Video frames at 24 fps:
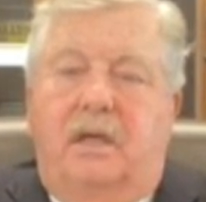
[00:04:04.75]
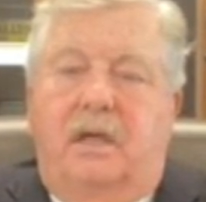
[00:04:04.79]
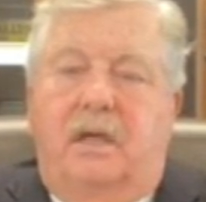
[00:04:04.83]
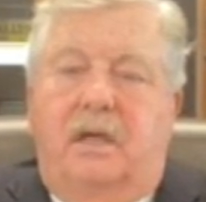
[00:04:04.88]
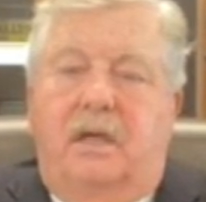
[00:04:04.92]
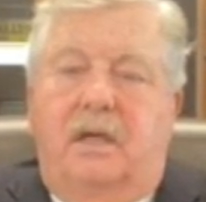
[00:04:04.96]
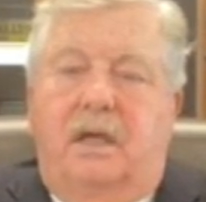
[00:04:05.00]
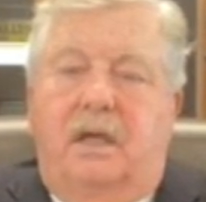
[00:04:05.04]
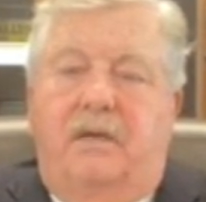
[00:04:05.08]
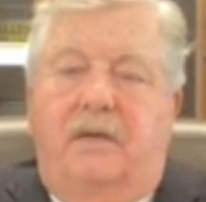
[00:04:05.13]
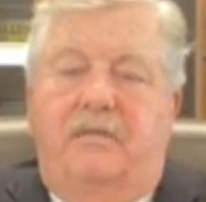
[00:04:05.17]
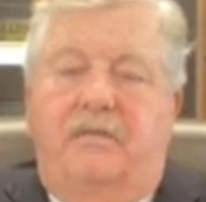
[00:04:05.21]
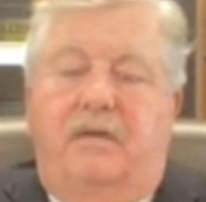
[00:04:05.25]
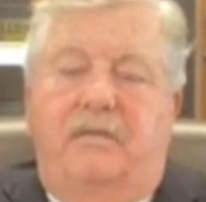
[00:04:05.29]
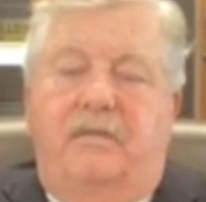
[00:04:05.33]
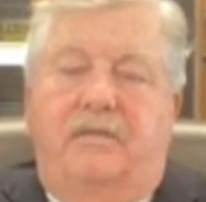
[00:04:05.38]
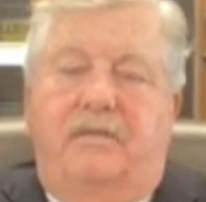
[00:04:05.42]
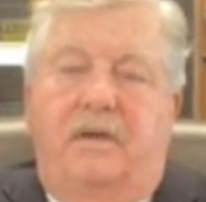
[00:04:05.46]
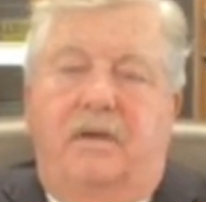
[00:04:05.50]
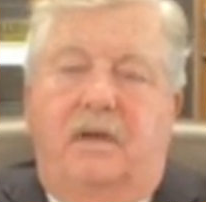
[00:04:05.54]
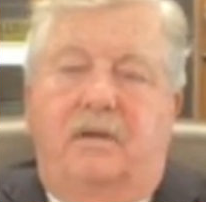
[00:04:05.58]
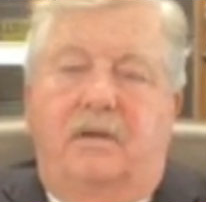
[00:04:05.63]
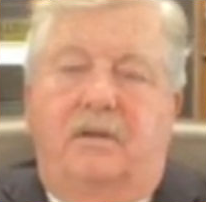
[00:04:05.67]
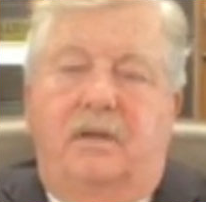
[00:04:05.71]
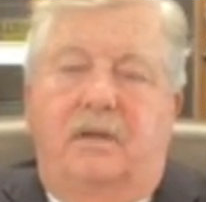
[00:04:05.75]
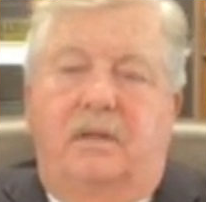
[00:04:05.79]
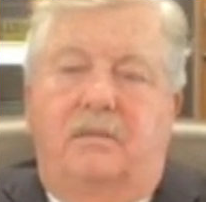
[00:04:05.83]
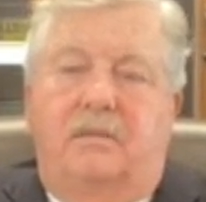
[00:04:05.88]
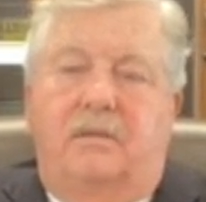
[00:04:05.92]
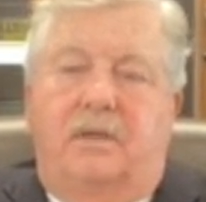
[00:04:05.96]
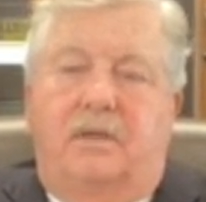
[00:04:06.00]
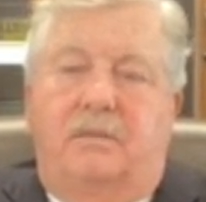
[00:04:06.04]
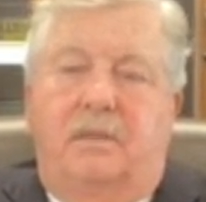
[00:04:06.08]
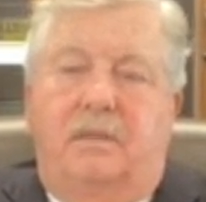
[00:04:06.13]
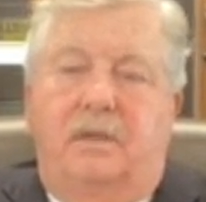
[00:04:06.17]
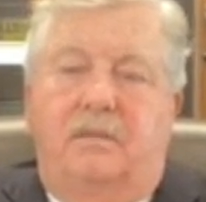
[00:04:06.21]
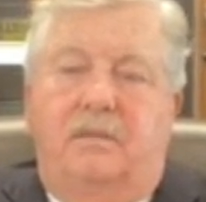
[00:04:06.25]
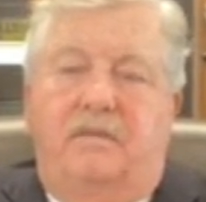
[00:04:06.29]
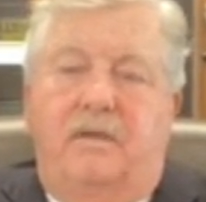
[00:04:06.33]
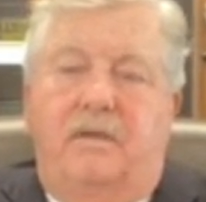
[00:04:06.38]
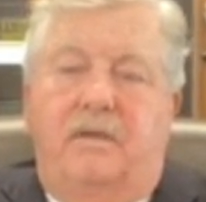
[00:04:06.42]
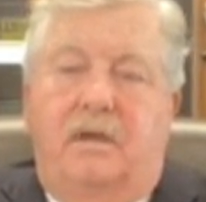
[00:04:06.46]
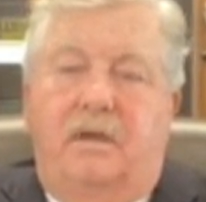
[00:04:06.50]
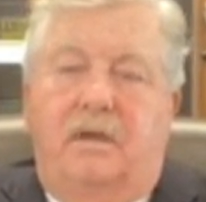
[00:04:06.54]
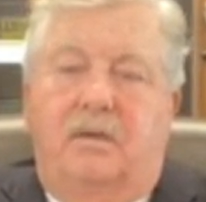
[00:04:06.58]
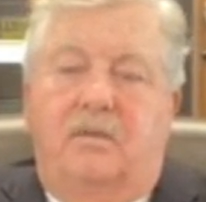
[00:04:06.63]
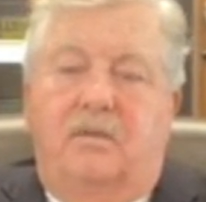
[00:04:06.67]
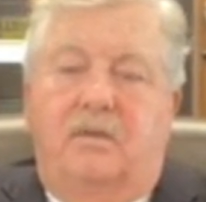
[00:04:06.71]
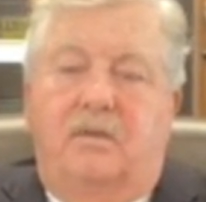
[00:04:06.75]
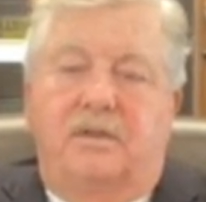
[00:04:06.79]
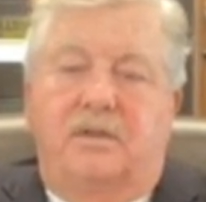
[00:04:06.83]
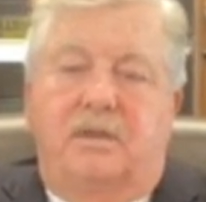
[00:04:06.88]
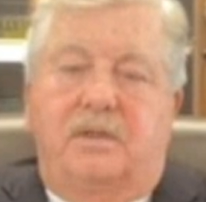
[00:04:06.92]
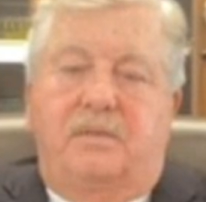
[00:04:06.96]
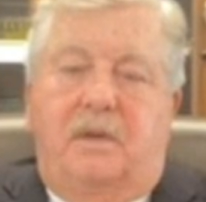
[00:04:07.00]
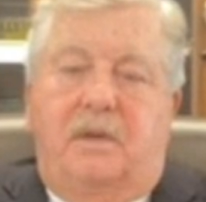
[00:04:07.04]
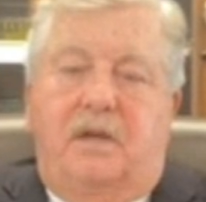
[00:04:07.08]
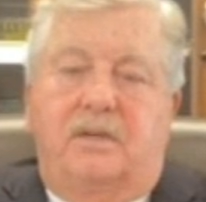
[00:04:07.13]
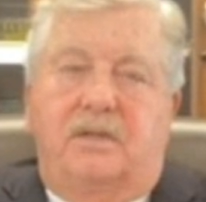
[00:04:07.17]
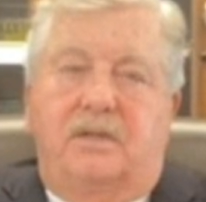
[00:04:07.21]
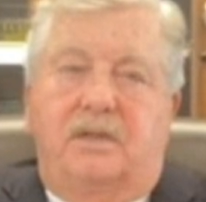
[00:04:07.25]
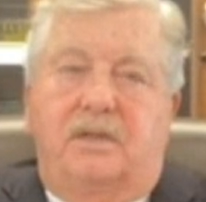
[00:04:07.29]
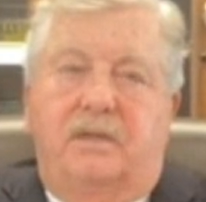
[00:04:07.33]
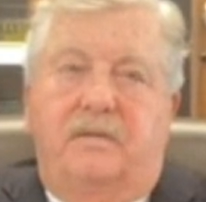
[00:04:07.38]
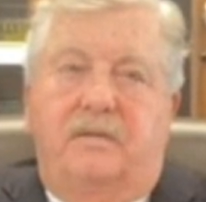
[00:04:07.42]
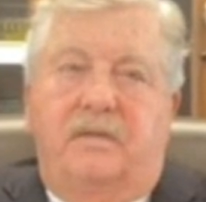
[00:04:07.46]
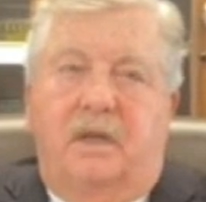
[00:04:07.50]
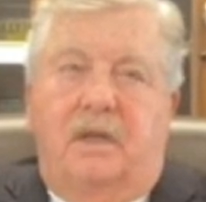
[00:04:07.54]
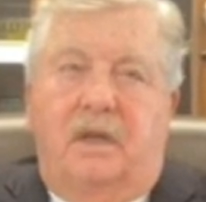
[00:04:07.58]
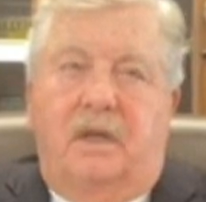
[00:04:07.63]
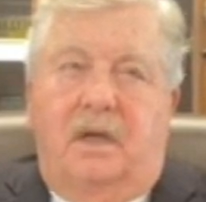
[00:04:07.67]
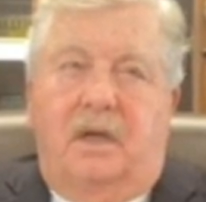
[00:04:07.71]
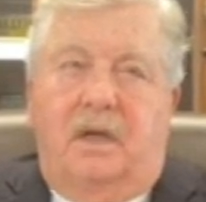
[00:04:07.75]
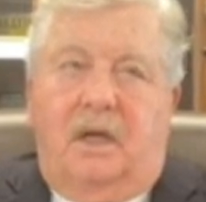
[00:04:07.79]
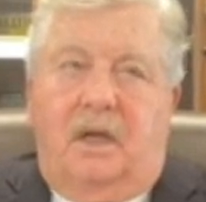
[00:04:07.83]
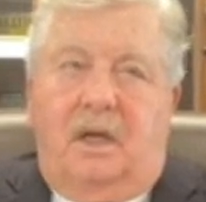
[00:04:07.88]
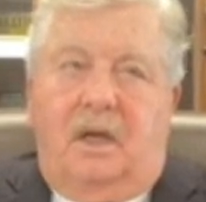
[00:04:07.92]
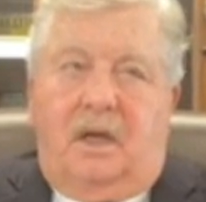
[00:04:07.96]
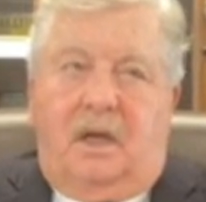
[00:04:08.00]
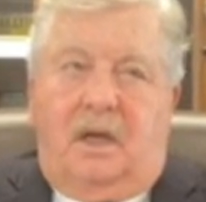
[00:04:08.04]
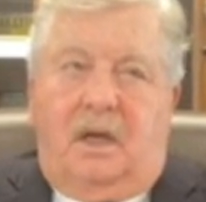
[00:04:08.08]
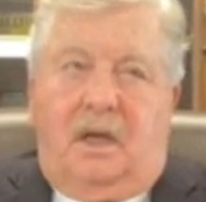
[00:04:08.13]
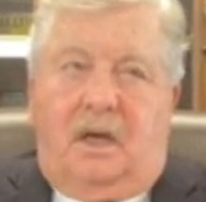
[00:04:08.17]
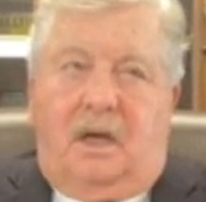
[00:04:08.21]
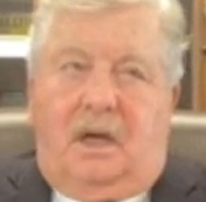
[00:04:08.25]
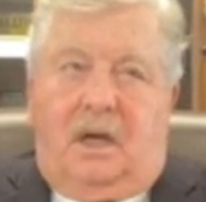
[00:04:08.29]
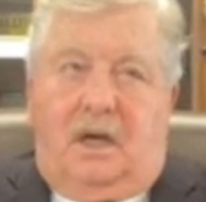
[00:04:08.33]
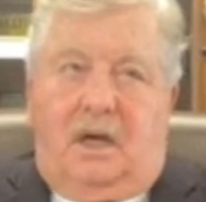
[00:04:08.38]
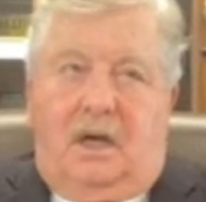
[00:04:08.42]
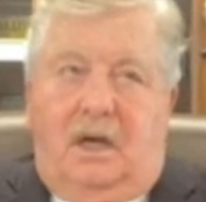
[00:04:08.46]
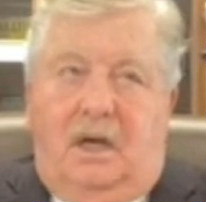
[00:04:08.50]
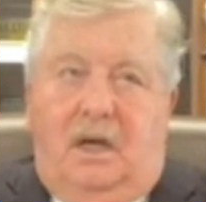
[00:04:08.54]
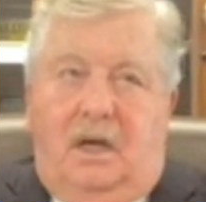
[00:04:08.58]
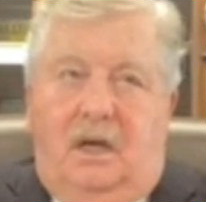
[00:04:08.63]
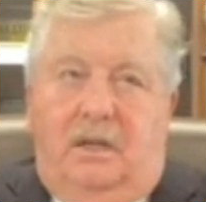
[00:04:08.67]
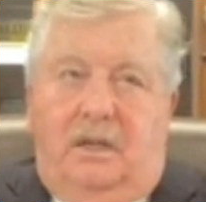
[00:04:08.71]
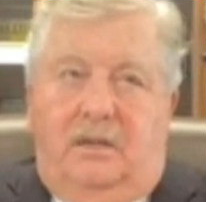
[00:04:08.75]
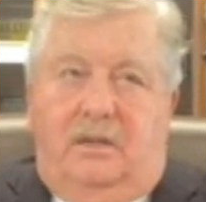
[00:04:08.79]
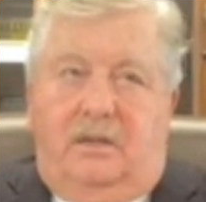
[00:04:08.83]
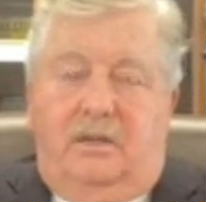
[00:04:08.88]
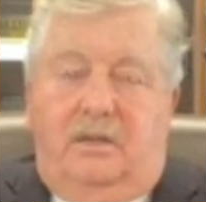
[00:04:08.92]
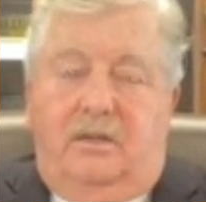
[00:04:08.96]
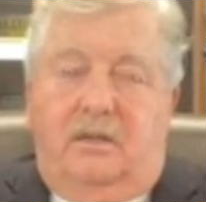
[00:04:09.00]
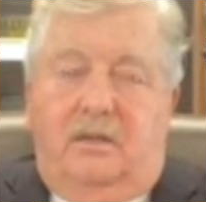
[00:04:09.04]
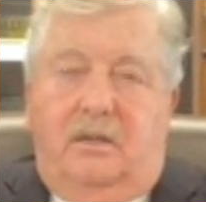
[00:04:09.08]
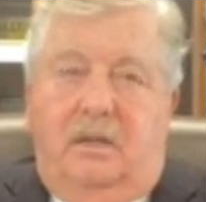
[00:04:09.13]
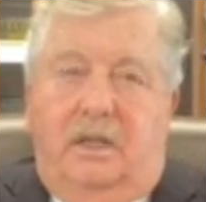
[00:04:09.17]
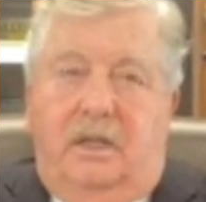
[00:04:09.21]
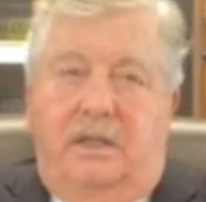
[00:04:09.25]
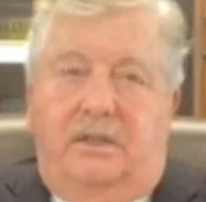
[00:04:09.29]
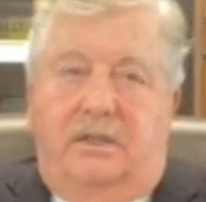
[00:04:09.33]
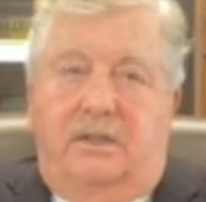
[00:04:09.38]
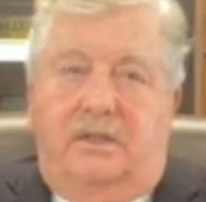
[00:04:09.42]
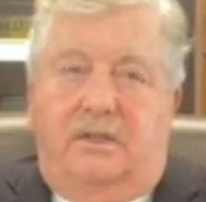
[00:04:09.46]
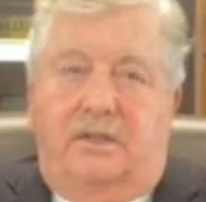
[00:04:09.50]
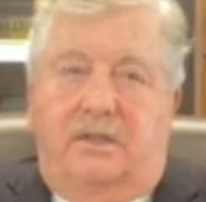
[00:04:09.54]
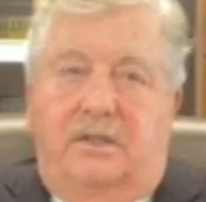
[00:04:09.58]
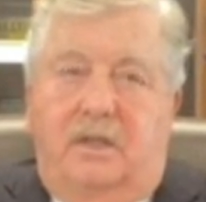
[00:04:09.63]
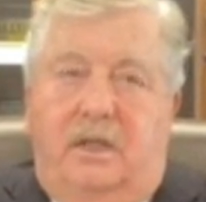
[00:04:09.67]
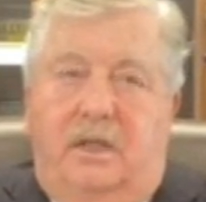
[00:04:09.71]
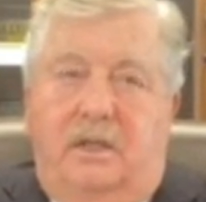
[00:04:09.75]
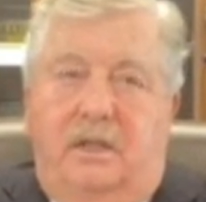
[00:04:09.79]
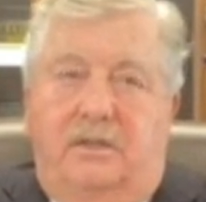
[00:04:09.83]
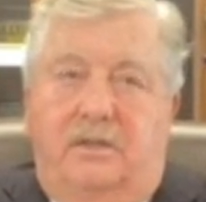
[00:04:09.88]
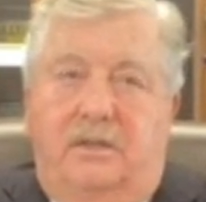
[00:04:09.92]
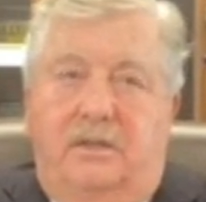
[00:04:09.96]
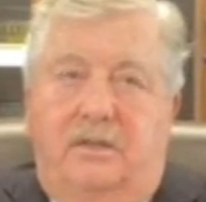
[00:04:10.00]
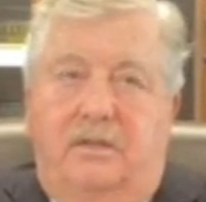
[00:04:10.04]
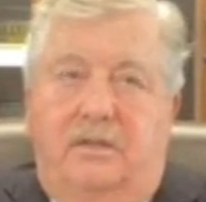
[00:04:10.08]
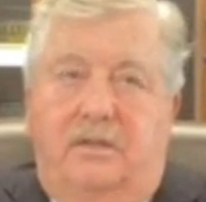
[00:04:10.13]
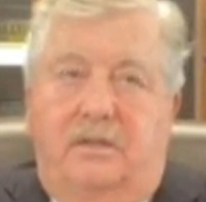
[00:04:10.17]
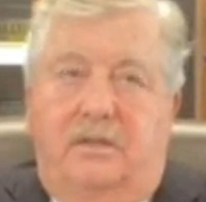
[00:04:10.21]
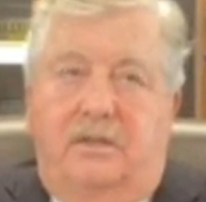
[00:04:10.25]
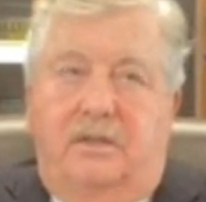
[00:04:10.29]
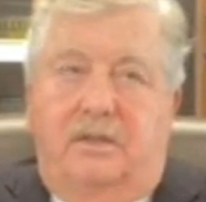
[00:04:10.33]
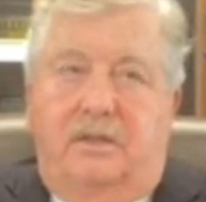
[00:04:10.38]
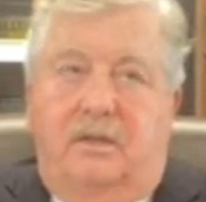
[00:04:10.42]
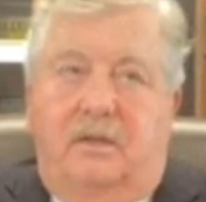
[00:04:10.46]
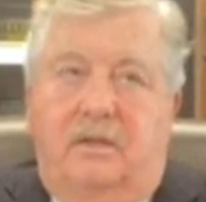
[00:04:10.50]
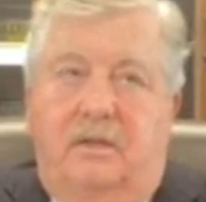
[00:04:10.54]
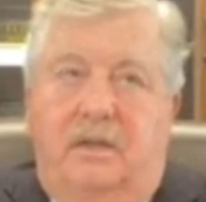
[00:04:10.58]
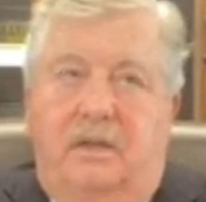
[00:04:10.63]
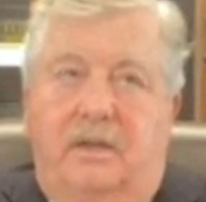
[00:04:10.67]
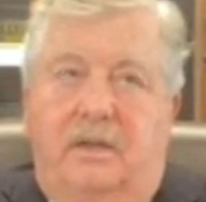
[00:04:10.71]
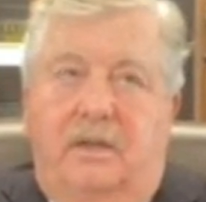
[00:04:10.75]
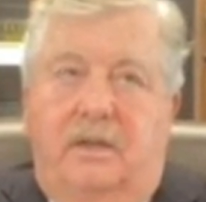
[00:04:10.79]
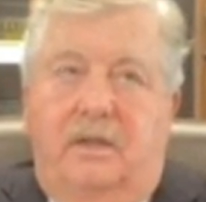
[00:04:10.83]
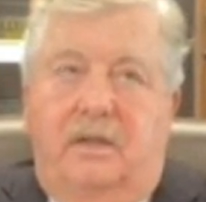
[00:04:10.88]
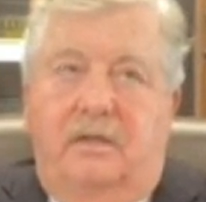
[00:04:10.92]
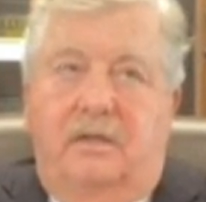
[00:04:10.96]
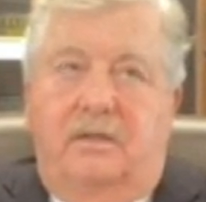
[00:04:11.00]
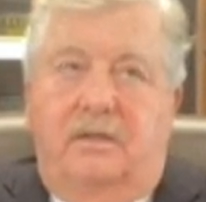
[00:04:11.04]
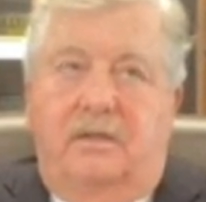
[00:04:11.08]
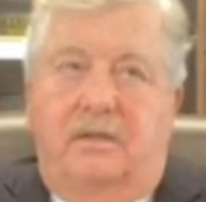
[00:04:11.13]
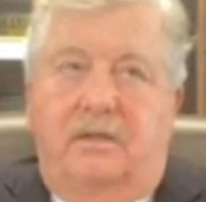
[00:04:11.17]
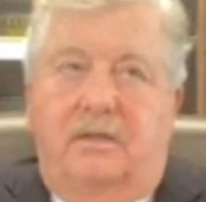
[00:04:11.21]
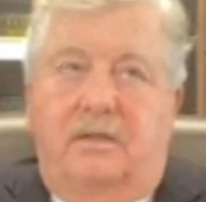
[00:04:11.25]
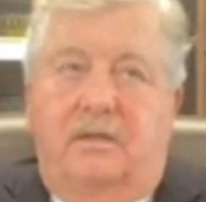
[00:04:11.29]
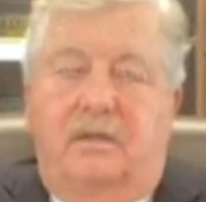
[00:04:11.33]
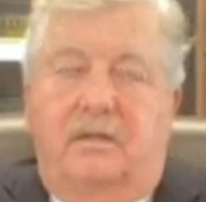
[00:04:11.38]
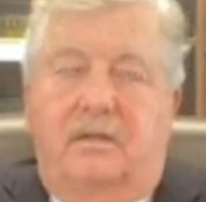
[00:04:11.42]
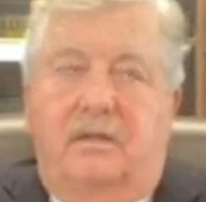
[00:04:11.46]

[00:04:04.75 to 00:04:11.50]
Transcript: I haven't found them to be very responsive uh, to the legislature. Certainly they.